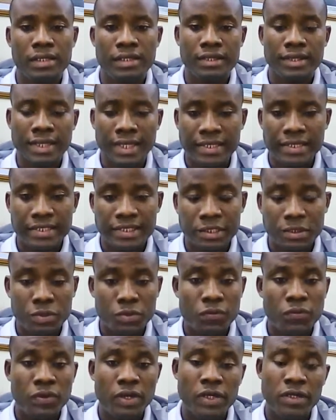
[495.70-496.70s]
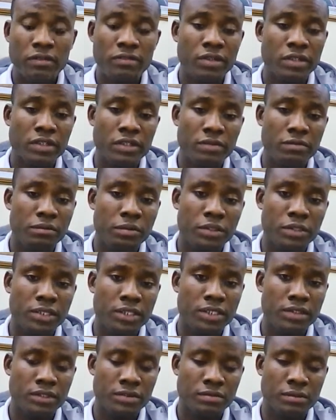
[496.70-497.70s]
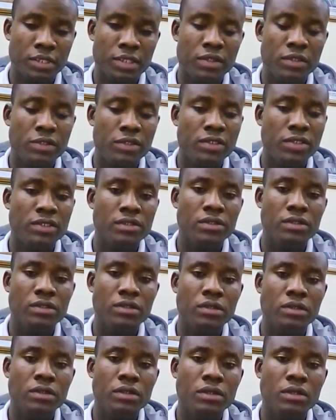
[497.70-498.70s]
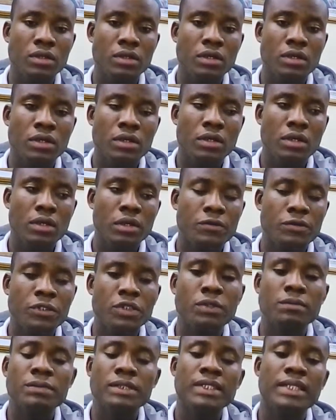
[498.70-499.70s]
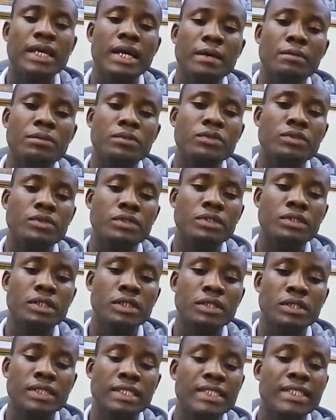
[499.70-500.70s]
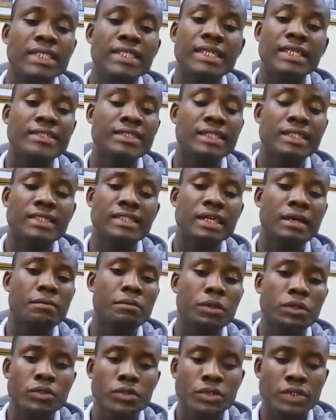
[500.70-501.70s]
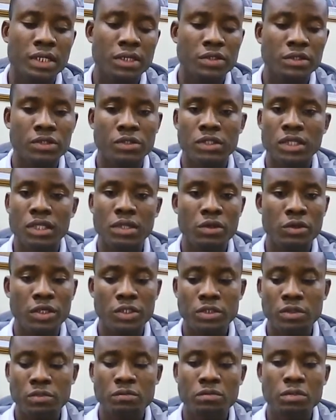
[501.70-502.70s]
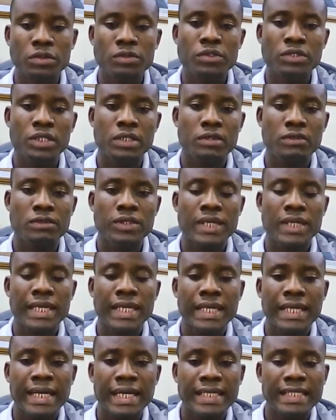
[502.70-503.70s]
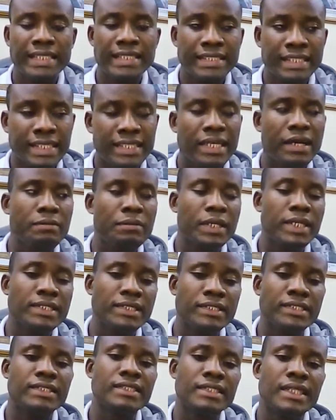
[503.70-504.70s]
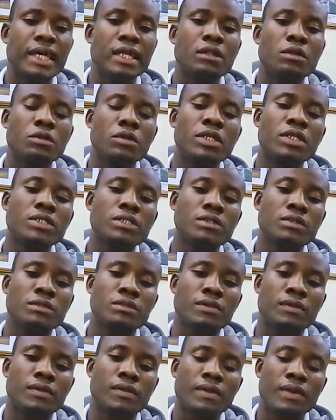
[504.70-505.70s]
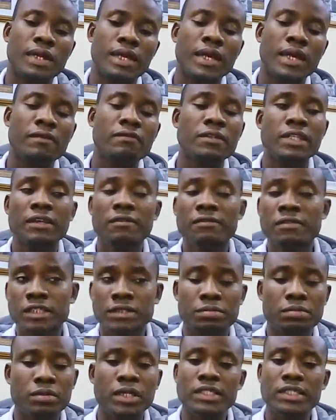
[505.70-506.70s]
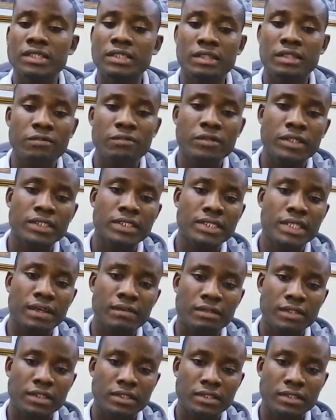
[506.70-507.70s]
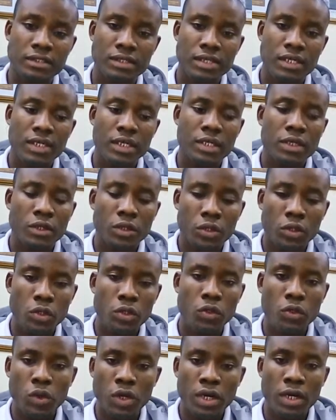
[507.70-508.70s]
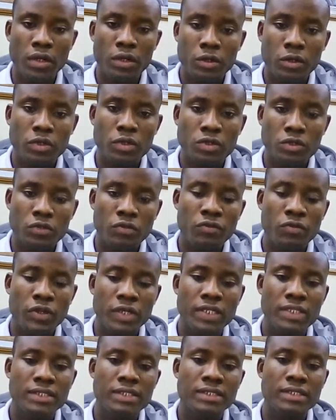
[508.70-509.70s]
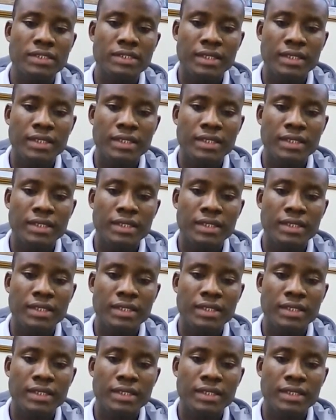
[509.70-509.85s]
That is very important, because if something happens, the data center burns down or the location burns down, and the database is in that location, even if it's spread in different servers, you are going to face